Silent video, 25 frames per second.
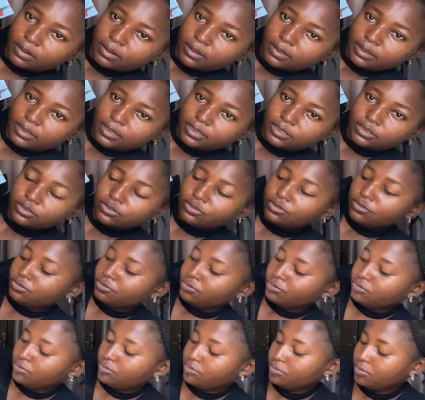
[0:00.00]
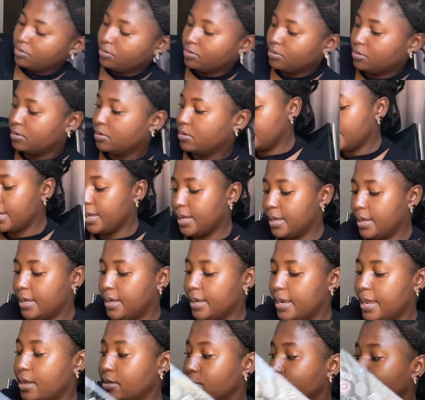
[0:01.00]
these two then
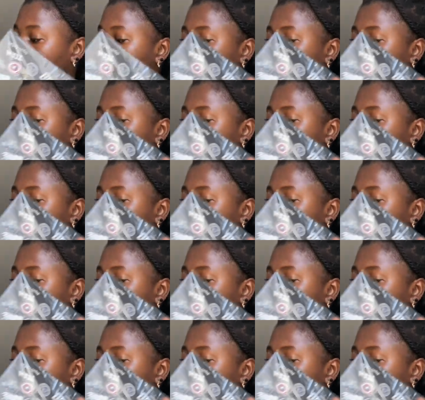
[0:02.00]
i also